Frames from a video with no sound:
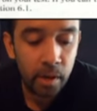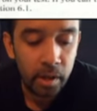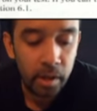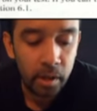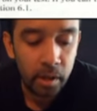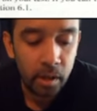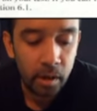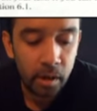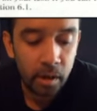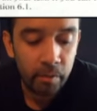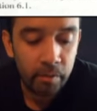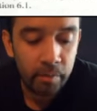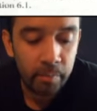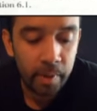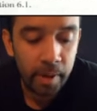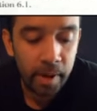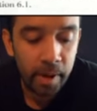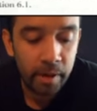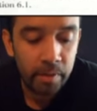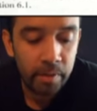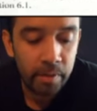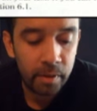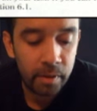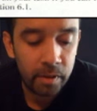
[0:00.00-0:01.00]
in a curved
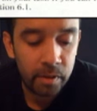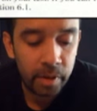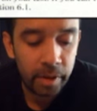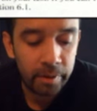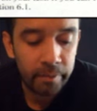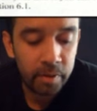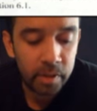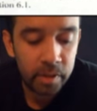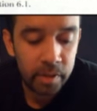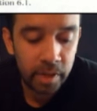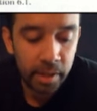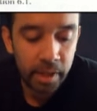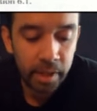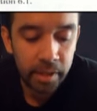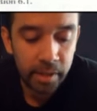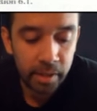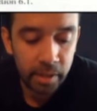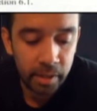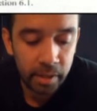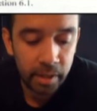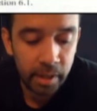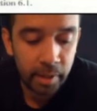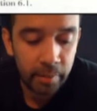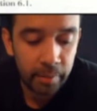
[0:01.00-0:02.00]
path, then driver's
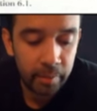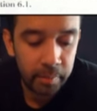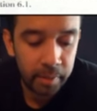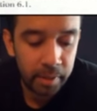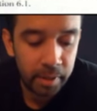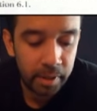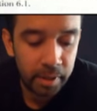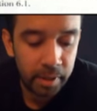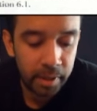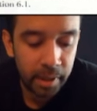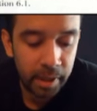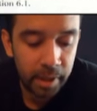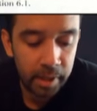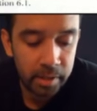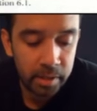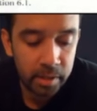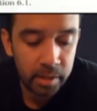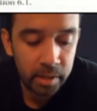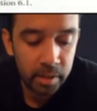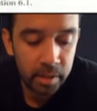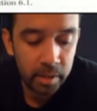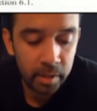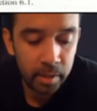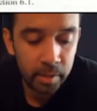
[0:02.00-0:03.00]
side, then that would be a
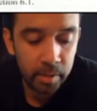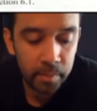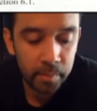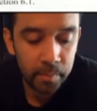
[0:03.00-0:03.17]
yes.